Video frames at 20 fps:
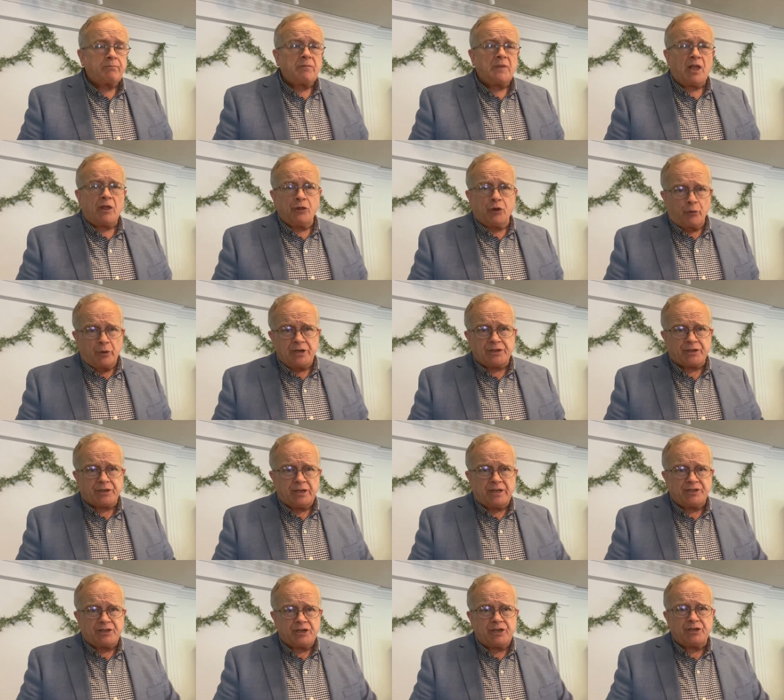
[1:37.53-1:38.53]
The reason
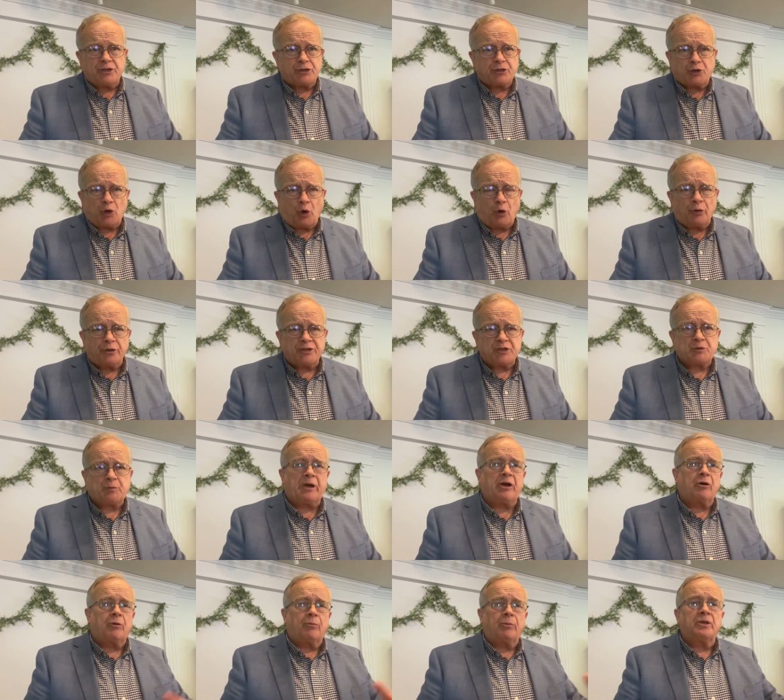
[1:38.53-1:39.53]
that Jesus told this
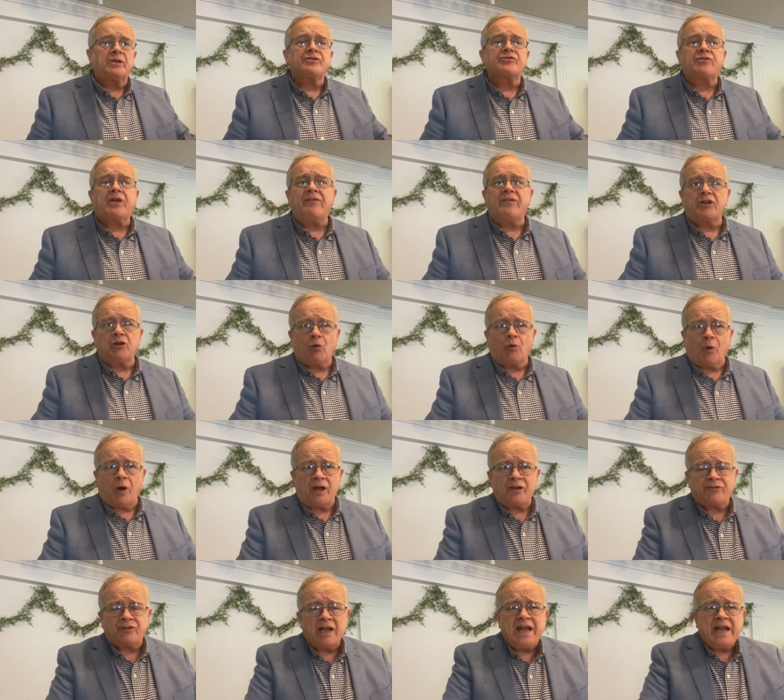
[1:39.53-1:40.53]
parable is given to
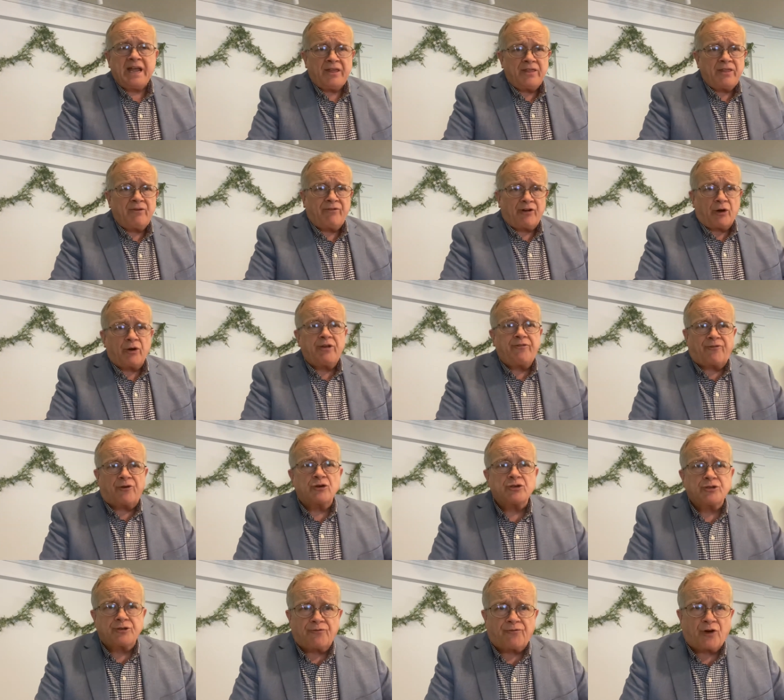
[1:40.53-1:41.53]
us in the very
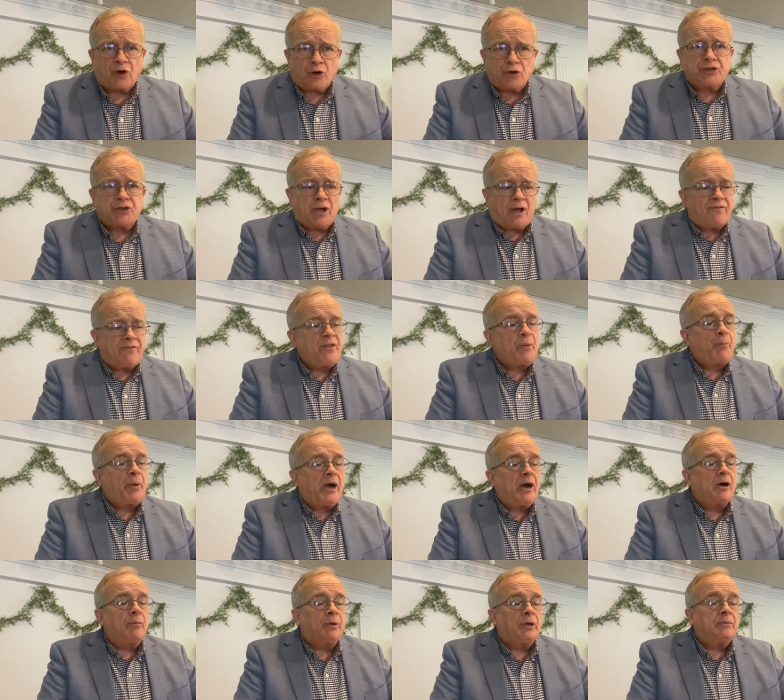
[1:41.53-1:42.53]
first verse of the
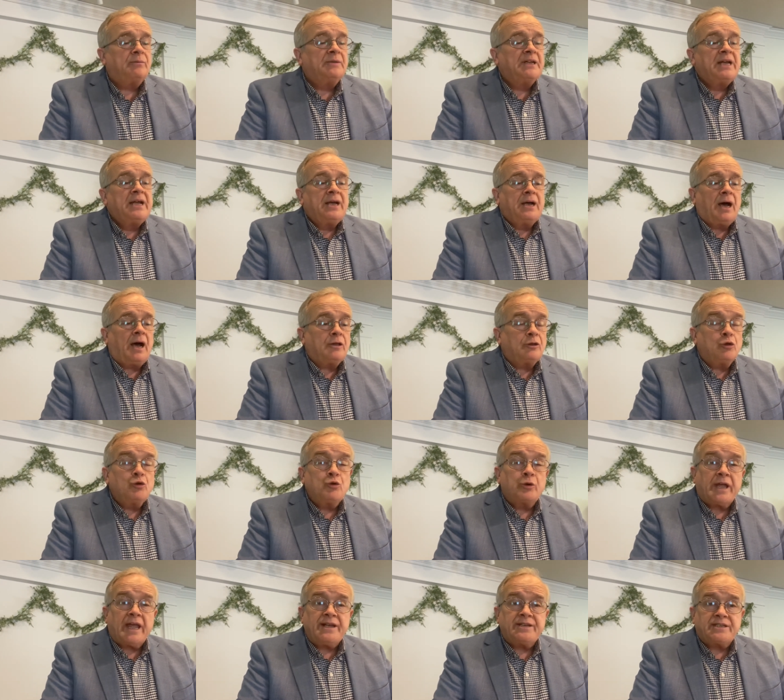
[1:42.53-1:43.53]
parable. Uh,
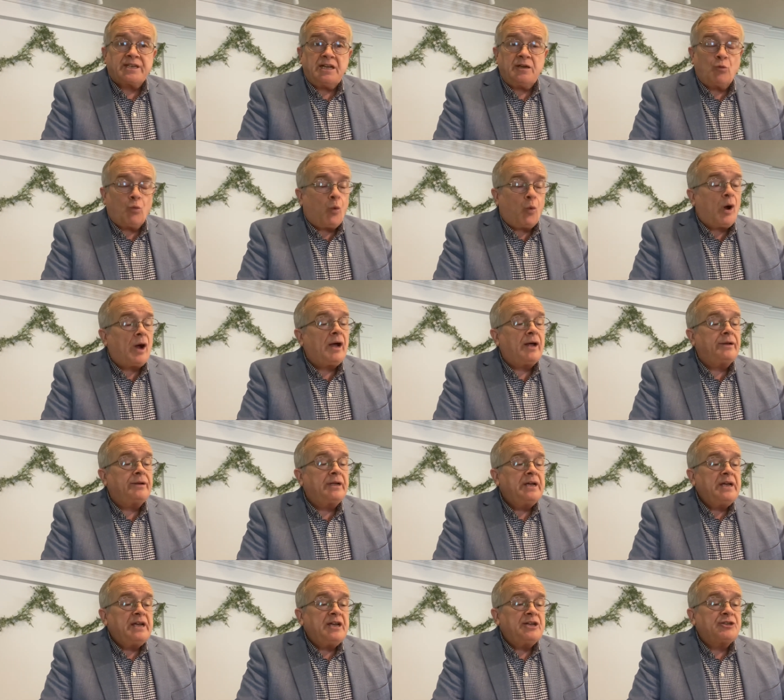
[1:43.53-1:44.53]
Luke 18, 1,
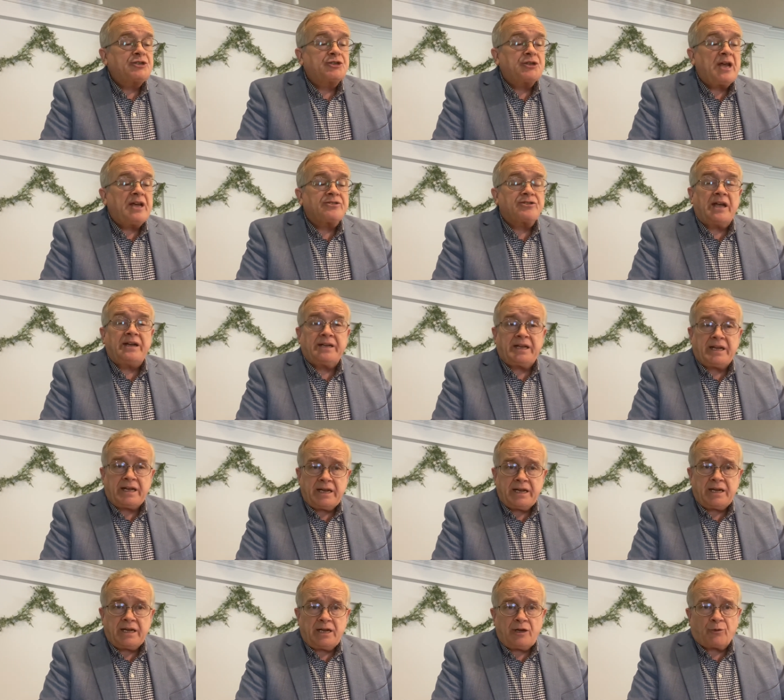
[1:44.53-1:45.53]
it says, And
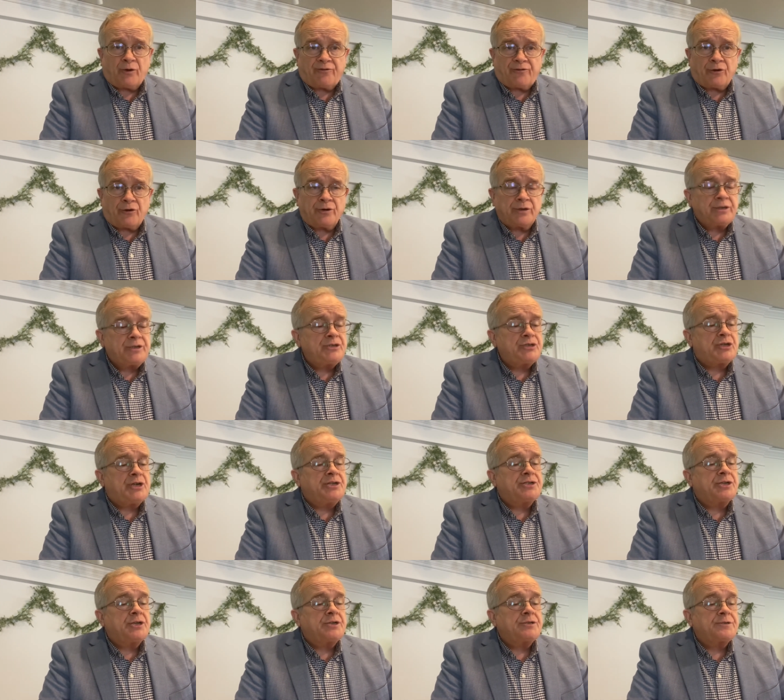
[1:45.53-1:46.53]
he, referring to
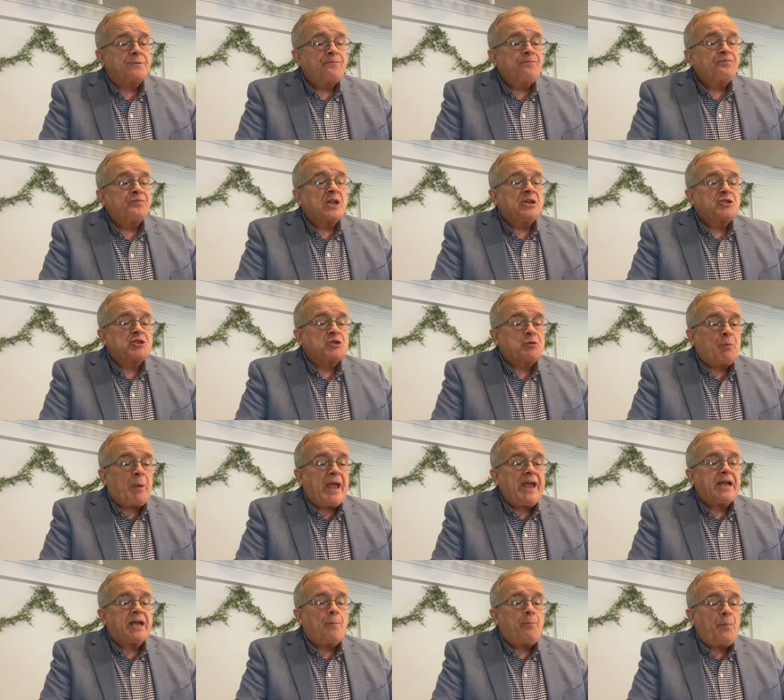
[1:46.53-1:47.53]
Jesus,
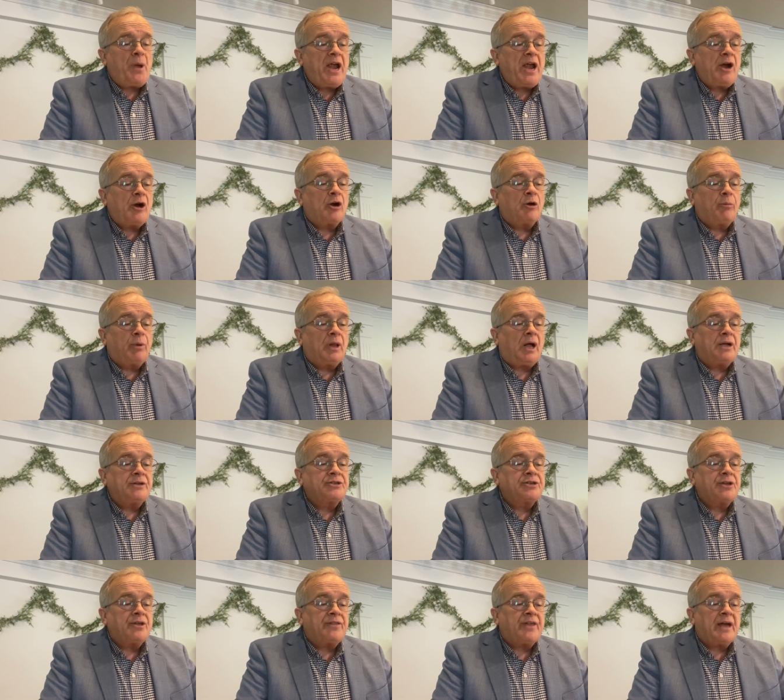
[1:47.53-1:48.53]
spake a parable
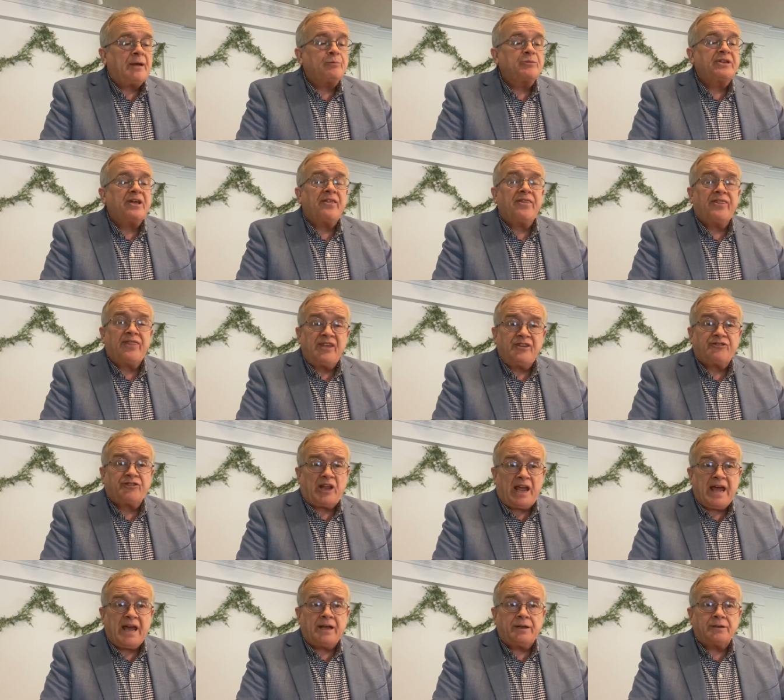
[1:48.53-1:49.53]
unto them to this
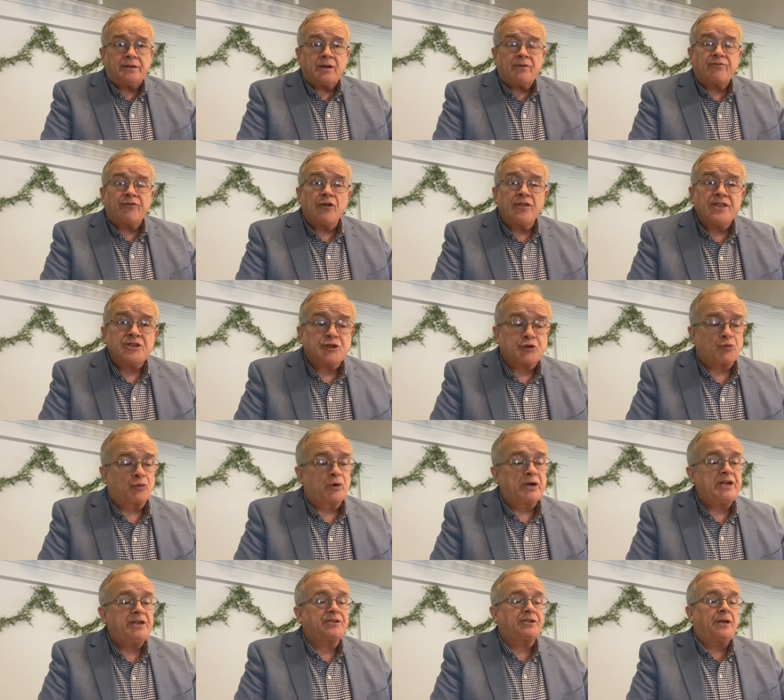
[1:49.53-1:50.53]
end, for this
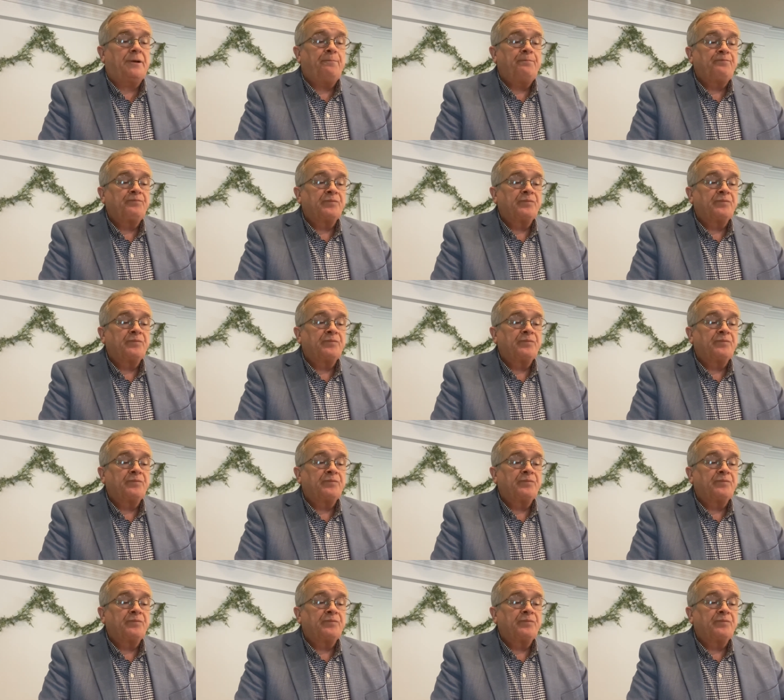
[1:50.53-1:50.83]
reason,